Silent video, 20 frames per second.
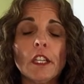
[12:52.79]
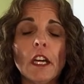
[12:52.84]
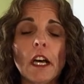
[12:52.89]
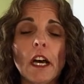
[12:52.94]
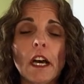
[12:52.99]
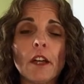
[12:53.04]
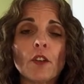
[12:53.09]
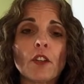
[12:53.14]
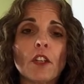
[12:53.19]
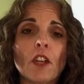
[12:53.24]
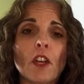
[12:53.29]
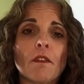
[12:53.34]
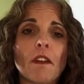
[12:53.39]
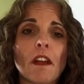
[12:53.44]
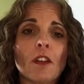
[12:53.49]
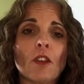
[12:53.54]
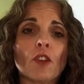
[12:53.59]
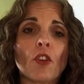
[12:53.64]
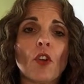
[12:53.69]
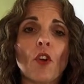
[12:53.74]
I don't care if I
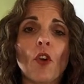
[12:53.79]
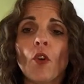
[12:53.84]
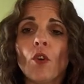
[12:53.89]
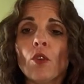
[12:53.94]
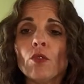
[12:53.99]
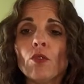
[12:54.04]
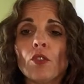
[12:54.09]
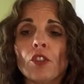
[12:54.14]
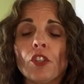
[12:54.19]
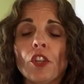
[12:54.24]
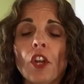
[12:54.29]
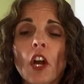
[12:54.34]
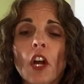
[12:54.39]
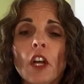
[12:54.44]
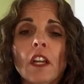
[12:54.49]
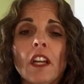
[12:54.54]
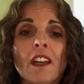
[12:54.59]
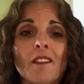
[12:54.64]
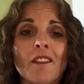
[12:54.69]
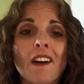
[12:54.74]
look old or young.
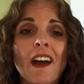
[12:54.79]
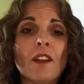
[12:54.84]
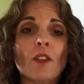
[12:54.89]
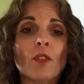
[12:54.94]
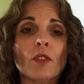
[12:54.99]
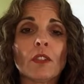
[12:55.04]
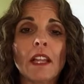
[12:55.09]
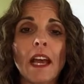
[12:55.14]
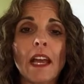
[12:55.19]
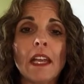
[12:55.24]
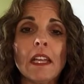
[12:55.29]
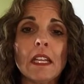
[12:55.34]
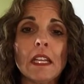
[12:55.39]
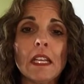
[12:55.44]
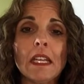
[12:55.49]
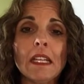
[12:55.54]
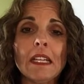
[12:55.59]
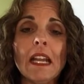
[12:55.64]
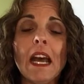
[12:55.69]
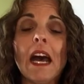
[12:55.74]
If I don't like
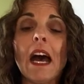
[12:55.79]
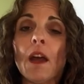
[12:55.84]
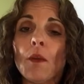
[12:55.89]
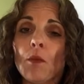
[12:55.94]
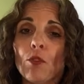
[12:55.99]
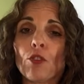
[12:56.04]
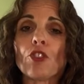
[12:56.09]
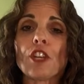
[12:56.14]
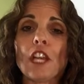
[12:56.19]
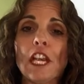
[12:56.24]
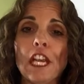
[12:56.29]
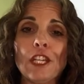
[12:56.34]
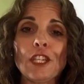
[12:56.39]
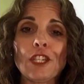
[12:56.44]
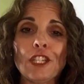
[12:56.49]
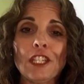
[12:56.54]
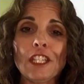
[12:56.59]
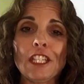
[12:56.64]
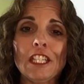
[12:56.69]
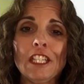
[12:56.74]
it, I will change
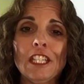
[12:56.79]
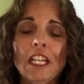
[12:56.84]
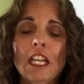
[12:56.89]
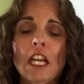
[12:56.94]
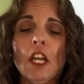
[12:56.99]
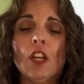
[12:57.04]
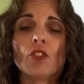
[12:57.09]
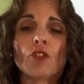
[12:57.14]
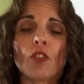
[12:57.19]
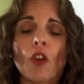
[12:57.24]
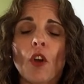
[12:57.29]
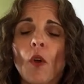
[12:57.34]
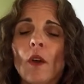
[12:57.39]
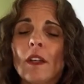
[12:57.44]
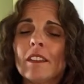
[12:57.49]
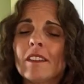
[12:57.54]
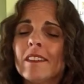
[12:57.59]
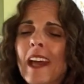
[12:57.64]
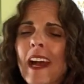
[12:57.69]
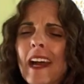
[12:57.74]
it. So
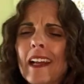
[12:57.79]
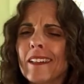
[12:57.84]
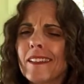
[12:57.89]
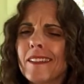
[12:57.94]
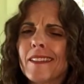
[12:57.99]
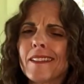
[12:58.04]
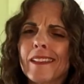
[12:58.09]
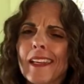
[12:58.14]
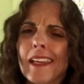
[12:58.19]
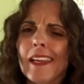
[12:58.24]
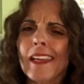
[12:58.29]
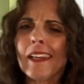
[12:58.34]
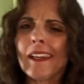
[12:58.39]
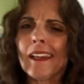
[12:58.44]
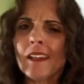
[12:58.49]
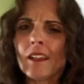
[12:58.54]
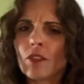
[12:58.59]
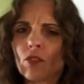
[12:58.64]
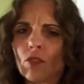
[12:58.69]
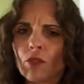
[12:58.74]
it's not a sin
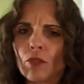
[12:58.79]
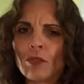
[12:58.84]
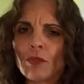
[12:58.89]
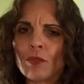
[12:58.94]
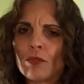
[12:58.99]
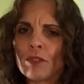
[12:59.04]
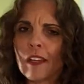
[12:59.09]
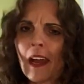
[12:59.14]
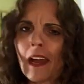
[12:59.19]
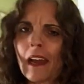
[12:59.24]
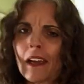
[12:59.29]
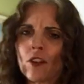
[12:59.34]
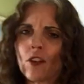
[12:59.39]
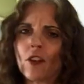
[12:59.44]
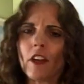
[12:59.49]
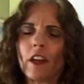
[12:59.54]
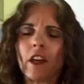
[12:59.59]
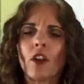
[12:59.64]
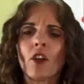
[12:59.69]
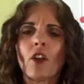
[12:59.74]
to dye your
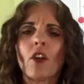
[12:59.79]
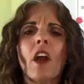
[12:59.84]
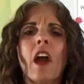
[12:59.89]
hair.